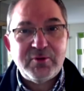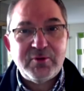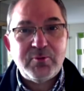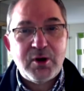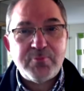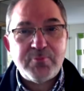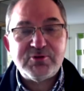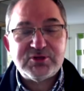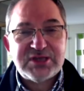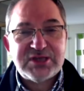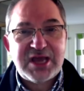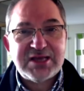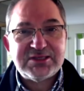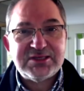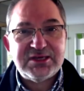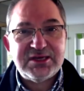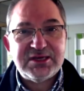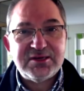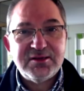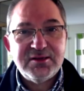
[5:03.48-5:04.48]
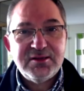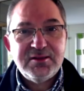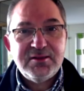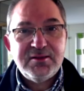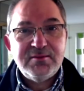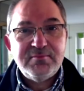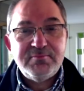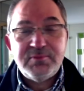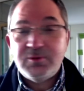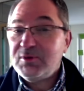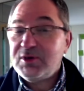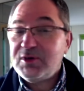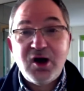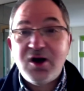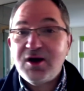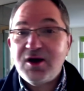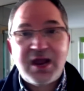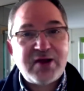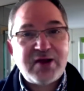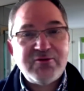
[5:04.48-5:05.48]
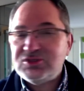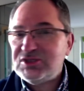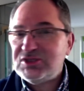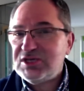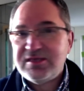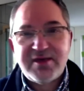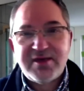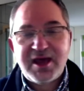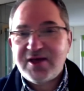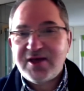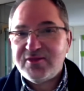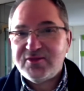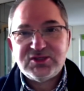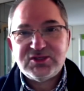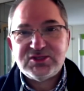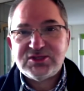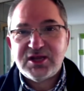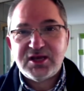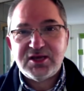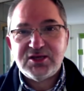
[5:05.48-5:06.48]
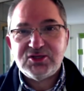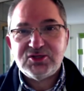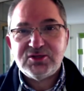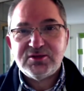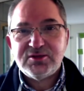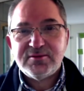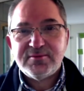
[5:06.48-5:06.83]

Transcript: well protected. But we can't guarantee that at this stage.